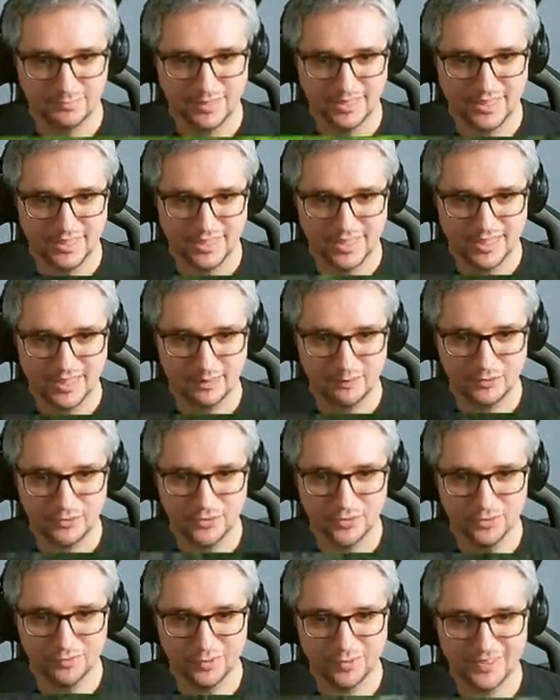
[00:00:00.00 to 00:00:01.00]
Man, I am
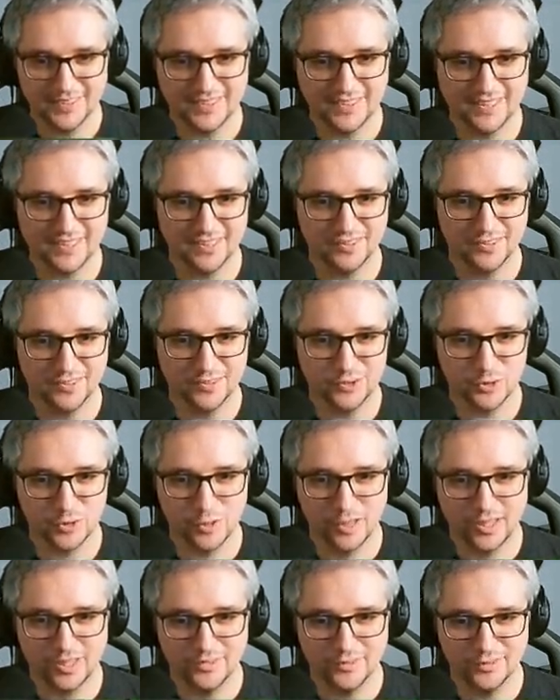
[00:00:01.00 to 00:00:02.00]
so fixated on
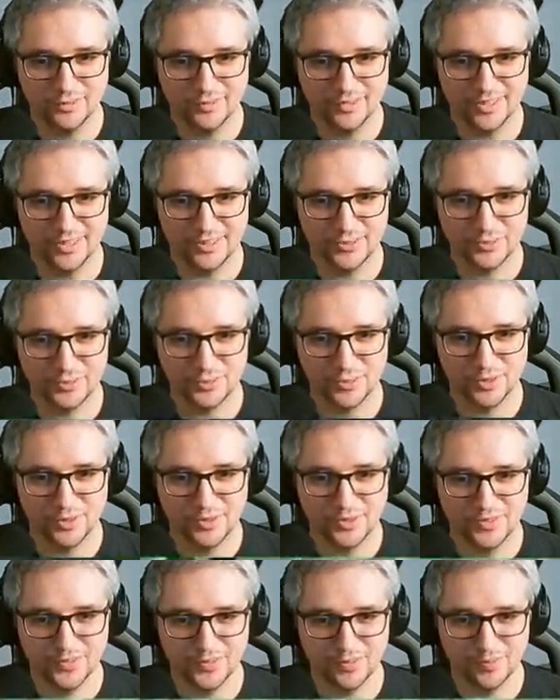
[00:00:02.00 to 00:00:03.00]
trying to finish
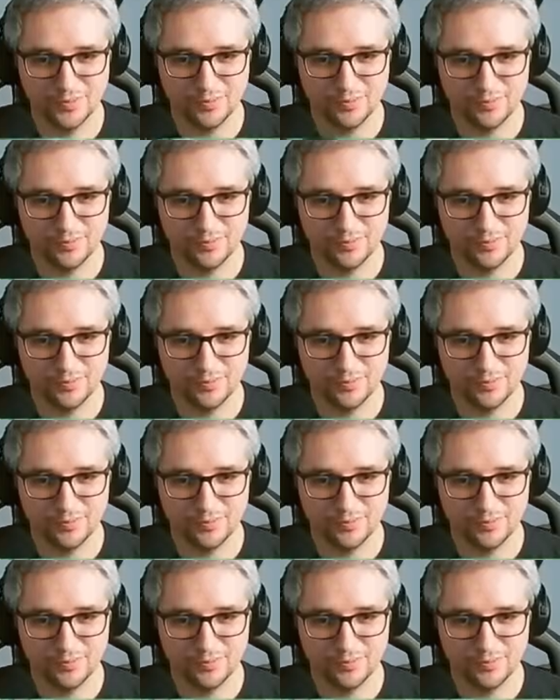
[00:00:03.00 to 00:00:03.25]
Worlds.